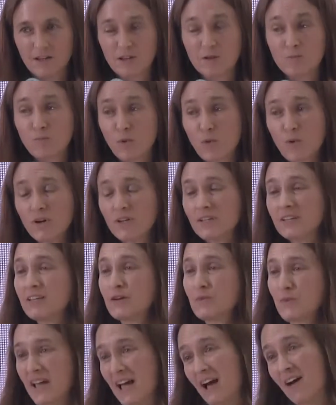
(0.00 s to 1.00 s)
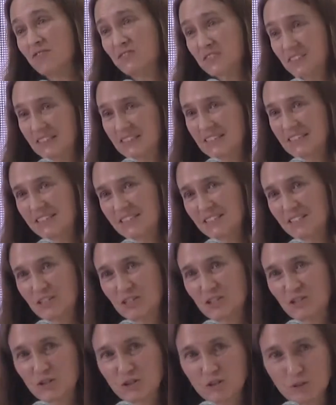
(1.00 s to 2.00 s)
Importantly, we have to
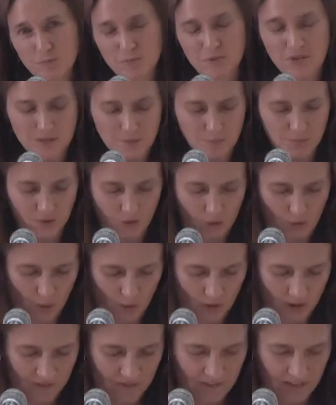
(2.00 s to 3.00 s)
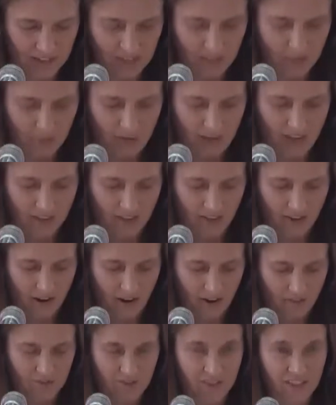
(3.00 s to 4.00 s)
listen to the people who are affected by the
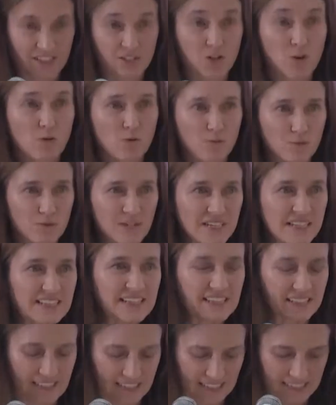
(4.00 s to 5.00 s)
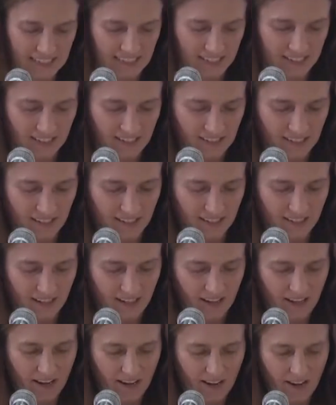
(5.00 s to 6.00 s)
conflict, really listen,
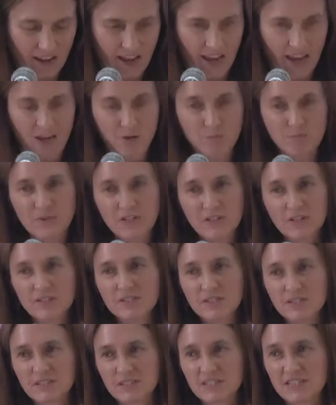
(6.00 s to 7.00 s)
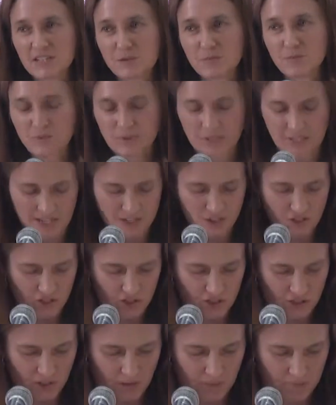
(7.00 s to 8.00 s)
and build deep
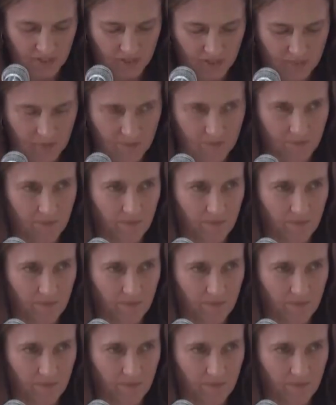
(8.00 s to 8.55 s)
relationships.